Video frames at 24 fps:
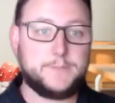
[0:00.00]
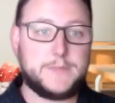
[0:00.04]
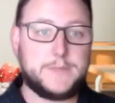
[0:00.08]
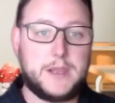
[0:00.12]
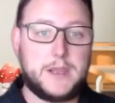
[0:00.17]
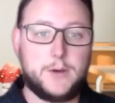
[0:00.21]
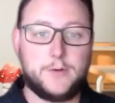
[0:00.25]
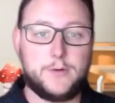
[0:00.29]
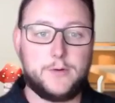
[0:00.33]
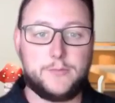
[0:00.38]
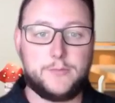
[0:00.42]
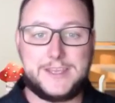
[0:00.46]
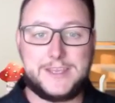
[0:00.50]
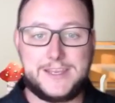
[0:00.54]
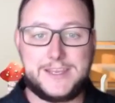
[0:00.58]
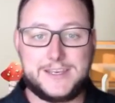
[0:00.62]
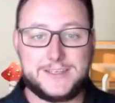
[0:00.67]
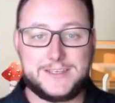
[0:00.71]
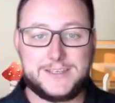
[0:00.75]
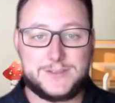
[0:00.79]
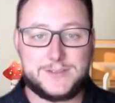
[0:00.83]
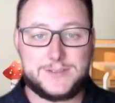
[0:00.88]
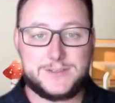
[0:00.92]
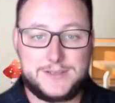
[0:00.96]
Now, if we get
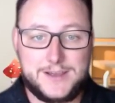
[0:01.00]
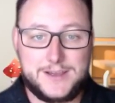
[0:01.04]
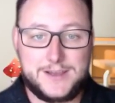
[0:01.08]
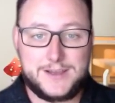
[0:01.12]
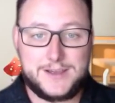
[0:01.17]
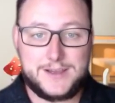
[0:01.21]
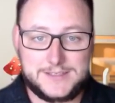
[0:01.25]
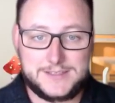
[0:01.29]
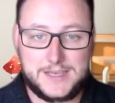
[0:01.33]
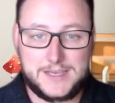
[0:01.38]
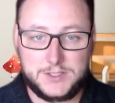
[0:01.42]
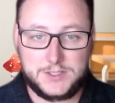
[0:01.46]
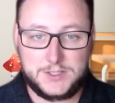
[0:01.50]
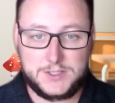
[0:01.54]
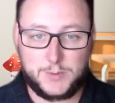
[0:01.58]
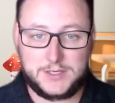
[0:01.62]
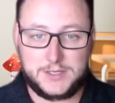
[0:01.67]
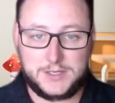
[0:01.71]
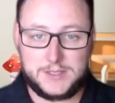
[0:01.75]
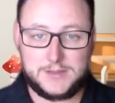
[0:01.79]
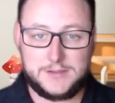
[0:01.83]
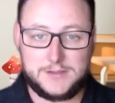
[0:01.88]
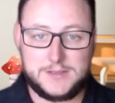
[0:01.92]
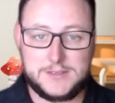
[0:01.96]
into the attached
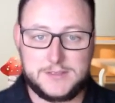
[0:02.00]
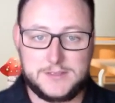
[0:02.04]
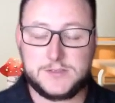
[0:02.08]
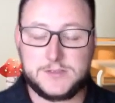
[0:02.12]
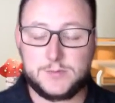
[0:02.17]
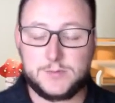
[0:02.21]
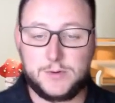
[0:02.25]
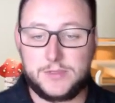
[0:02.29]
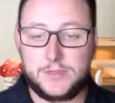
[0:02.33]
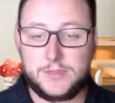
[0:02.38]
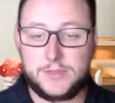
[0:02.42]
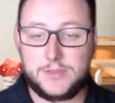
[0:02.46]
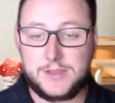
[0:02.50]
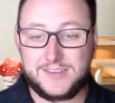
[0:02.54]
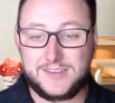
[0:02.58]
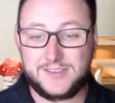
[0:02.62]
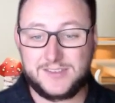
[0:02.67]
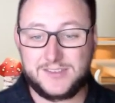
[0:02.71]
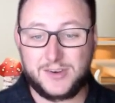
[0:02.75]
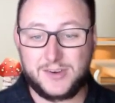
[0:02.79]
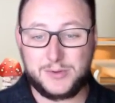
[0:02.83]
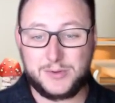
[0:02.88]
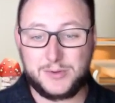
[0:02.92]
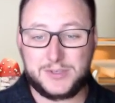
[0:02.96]
market, this is where things
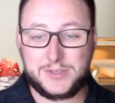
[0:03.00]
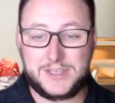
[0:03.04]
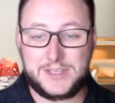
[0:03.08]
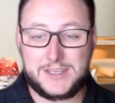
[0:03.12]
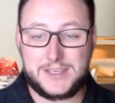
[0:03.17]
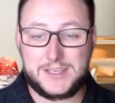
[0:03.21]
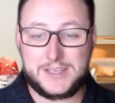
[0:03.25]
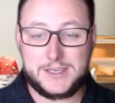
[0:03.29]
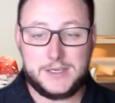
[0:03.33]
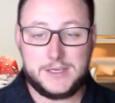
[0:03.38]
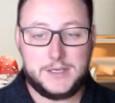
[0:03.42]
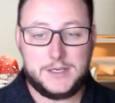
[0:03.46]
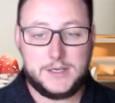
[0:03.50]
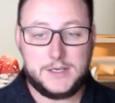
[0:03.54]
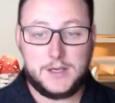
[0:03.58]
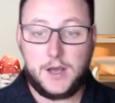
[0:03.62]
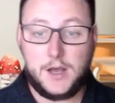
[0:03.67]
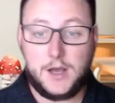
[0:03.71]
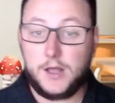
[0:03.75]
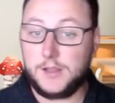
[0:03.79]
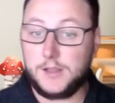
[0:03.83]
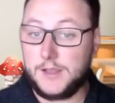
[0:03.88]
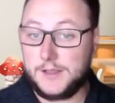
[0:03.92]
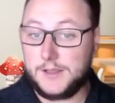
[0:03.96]
are looking
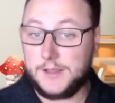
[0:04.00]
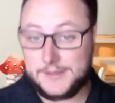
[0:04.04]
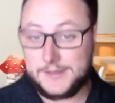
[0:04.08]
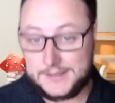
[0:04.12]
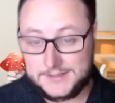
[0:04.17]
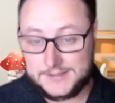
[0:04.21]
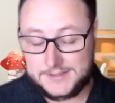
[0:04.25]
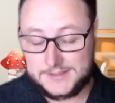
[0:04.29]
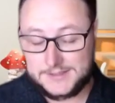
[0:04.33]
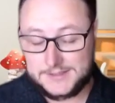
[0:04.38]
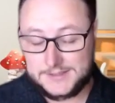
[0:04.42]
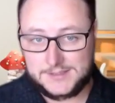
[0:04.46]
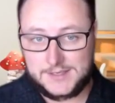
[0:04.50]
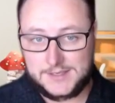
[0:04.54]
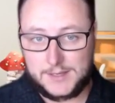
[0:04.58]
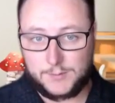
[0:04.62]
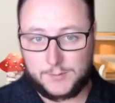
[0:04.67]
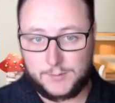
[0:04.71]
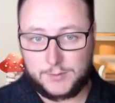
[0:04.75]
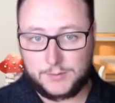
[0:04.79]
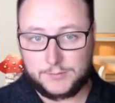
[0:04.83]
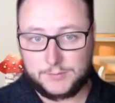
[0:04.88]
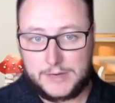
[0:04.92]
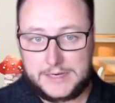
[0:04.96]
a lot less than
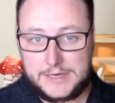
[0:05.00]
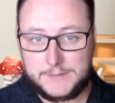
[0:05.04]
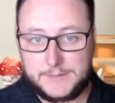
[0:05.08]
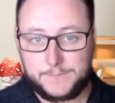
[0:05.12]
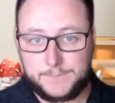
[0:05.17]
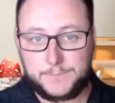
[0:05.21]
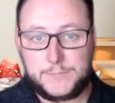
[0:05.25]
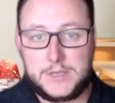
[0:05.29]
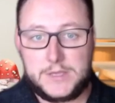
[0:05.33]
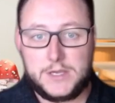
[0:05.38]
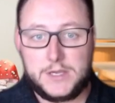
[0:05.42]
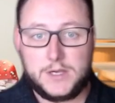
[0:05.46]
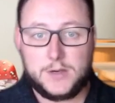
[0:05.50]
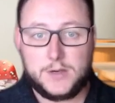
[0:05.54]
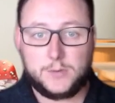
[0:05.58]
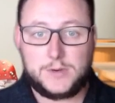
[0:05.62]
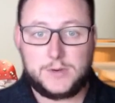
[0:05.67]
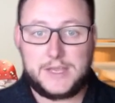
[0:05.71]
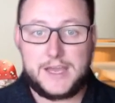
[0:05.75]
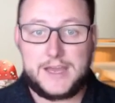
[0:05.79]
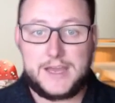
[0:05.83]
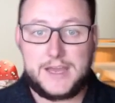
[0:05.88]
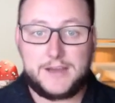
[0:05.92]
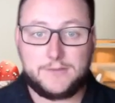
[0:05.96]
stable, right?
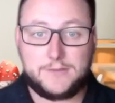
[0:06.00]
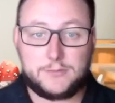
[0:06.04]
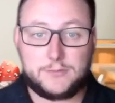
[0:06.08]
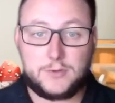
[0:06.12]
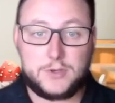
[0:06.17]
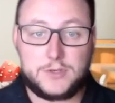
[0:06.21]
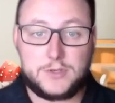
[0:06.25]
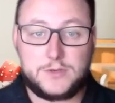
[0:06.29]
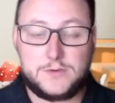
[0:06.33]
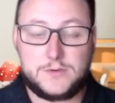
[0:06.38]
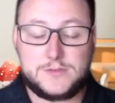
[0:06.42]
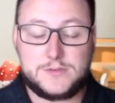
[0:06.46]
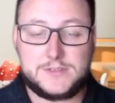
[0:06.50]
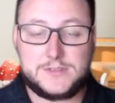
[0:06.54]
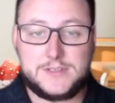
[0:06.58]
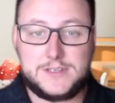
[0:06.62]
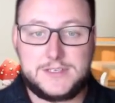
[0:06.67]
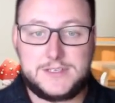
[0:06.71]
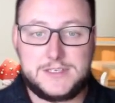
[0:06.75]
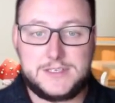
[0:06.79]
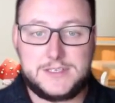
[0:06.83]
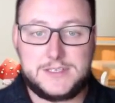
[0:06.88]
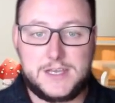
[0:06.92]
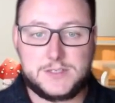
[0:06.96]
We have good news in the
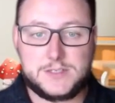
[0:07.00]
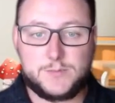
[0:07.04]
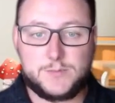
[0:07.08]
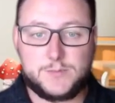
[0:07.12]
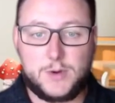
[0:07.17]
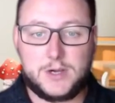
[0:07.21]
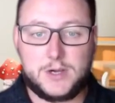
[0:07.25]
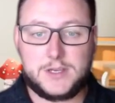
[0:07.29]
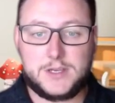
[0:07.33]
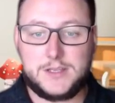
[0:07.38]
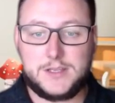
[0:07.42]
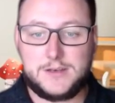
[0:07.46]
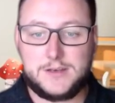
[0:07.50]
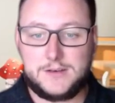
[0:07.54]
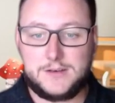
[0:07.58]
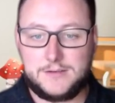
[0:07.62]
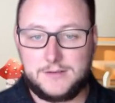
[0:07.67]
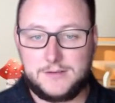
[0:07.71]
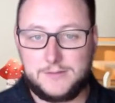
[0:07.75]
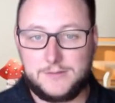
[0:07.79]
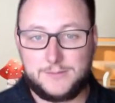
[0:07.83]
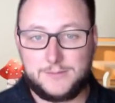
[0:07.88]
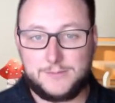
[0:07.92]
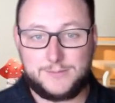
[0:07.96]
detached market,
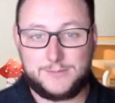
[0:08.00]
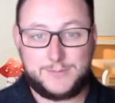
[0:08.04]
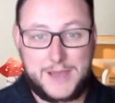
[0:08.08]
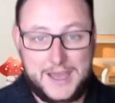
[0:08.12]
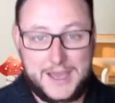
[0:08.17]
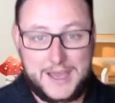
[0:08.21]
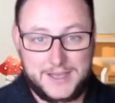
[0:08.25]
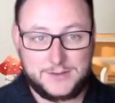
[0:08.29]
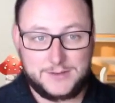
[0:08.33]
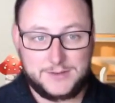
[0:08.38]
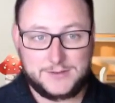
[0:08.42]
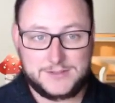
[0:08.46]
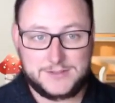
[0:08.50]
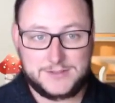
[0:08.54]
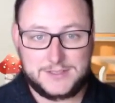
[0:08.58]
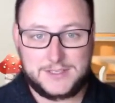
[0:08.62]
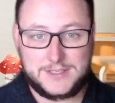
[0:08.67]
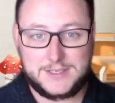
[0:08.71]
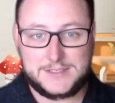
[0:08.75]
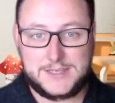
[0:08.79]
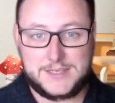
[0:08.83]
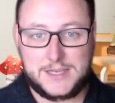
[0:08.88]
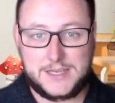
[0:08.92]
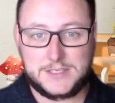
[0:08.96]
bad news in
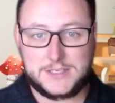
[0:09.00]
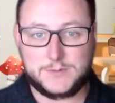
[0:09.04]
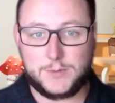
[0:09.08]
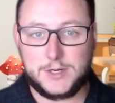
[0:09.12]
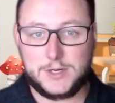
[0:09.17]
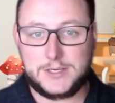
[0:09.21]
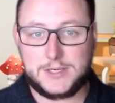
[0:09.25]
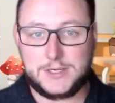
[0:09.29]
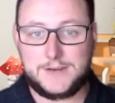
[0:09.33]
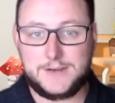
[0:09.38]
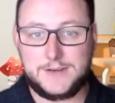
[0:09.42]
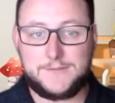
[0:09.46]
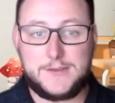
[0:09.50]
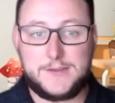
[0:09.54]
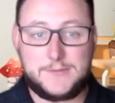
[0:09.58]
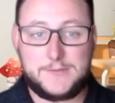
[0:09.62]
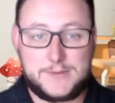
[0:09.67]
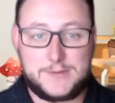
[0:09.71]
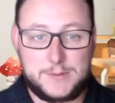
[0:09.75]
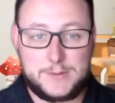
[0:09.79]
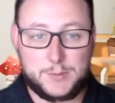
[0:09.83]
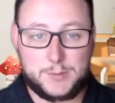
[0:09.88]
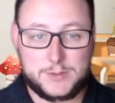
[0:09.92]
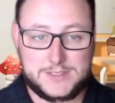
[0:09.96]
the attached market,
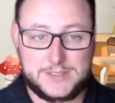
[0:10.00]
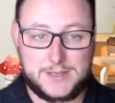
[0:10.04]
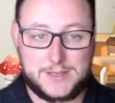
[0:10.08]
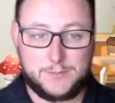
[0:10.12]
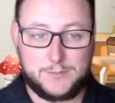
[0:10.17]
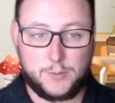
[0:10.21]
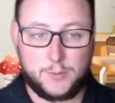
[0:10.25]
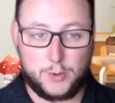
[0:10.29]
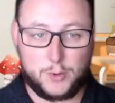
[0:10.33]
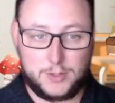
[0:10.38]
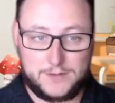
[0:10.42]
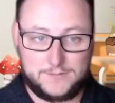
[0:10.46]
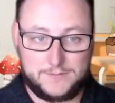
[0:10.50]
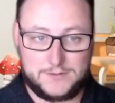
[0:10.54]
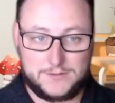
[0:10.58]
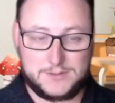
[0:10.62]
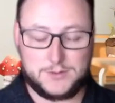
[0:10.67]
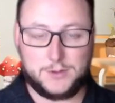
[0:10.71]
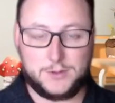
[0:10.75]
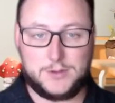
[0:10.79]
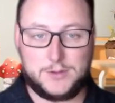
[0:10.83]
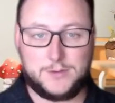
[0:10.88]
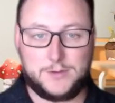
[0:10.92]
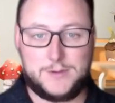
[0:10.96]
50% more
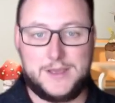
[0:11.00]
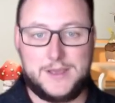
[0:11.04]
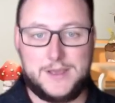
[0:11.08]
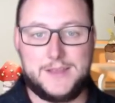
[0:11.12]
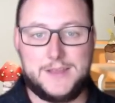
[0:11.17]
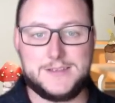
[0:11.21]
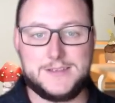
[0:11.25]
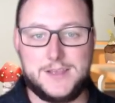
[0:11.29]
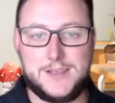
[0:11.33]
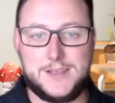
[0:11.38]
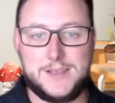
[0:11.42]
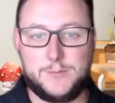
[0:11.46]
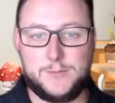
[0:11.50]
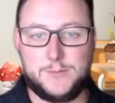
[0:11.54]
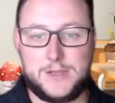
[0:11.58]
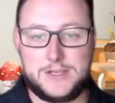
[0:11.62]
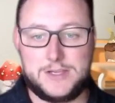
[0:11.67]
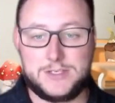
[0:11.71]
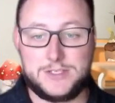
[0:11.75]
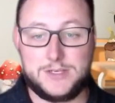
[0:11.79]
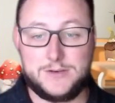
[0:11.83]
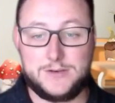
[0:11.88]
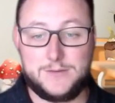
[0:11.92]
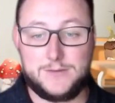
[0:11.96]
inventory than we had this time
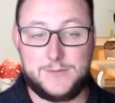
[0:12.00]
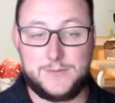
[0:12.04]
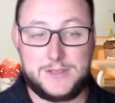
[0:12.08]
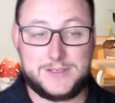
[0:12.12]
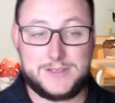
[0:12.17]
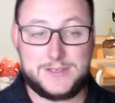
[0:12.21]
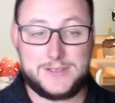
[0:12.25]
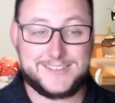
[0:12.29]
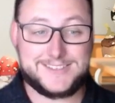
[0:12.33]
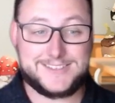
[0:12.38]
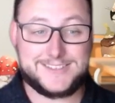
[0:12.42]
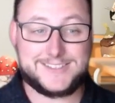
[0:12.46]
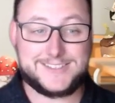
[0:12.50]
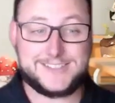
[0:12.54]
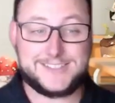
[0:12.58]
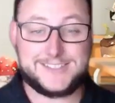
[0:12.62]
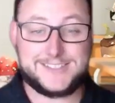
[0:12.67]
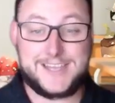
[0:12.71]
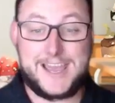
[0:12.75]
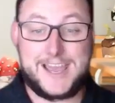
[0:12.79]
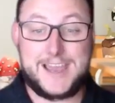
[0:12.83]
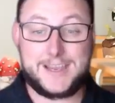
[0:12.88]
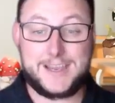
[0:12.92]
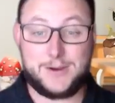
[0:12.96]
last year. It is a
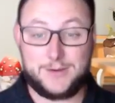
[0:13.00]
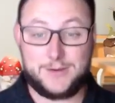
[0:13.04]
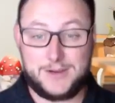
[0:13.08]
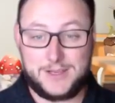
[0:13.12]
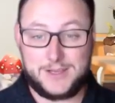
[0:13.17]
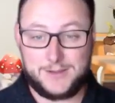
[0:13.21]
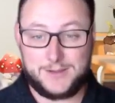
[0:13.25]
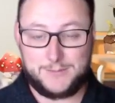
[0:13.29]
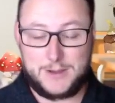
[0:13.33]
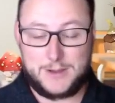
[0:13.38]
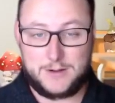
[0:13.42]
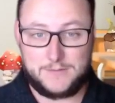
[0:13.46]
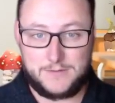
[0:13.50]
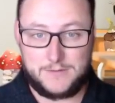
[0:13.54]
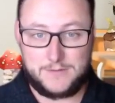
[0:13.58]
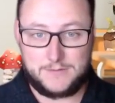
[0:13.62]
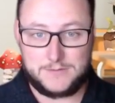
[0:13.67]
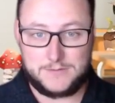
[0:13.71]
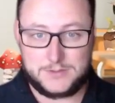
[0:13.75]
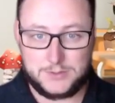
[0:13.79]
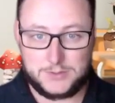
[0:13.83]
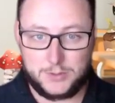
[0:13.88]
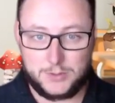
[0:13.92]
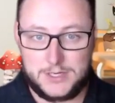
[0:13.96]
staggering amount of
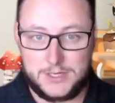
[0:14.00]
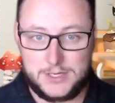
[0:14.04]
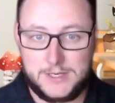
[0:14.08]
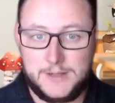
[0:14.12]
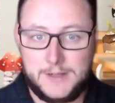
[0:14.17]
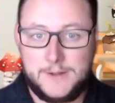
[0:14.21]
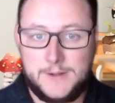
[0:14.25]
inventory.